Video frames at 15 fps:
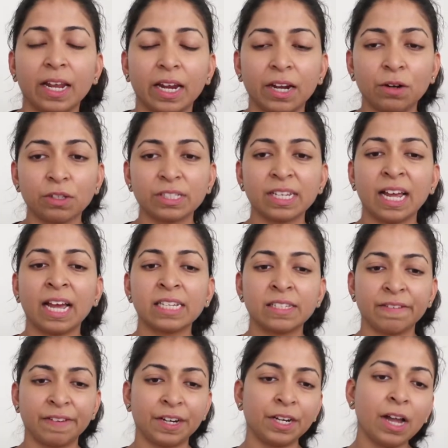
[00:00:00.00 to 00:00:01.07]
It also has a
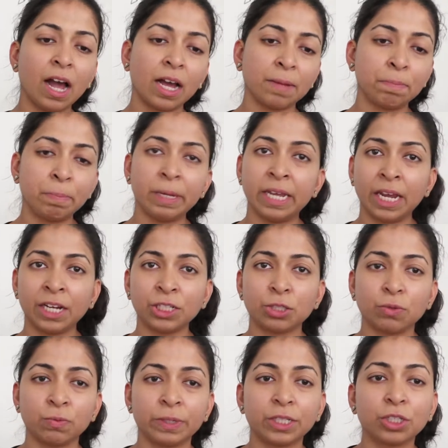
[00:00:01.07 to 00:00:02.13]
very high pH,
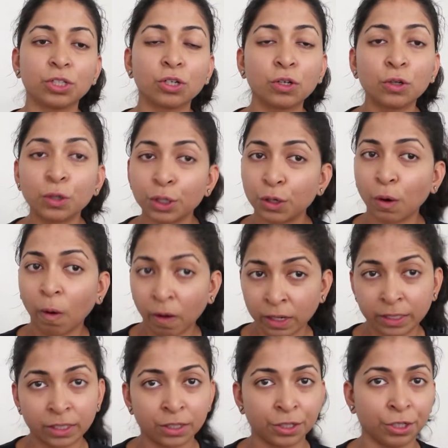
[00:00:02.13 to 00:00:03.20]
which could
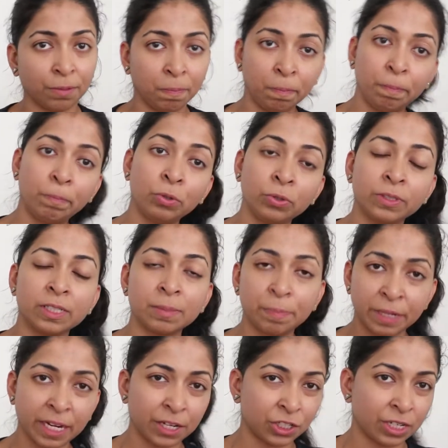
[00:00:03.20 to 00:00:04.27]
alter your pool's
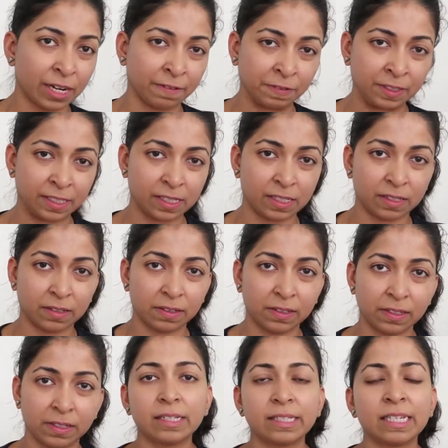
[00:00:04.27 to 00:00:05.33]
pH levels.
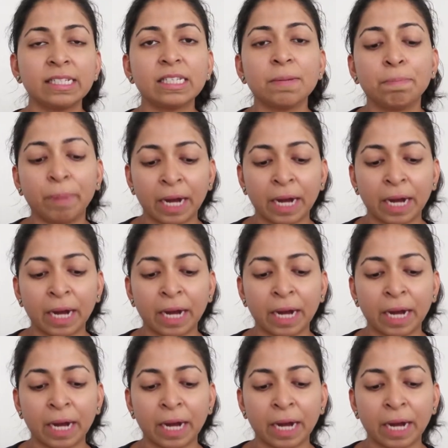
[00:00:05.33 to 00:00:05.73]
Since the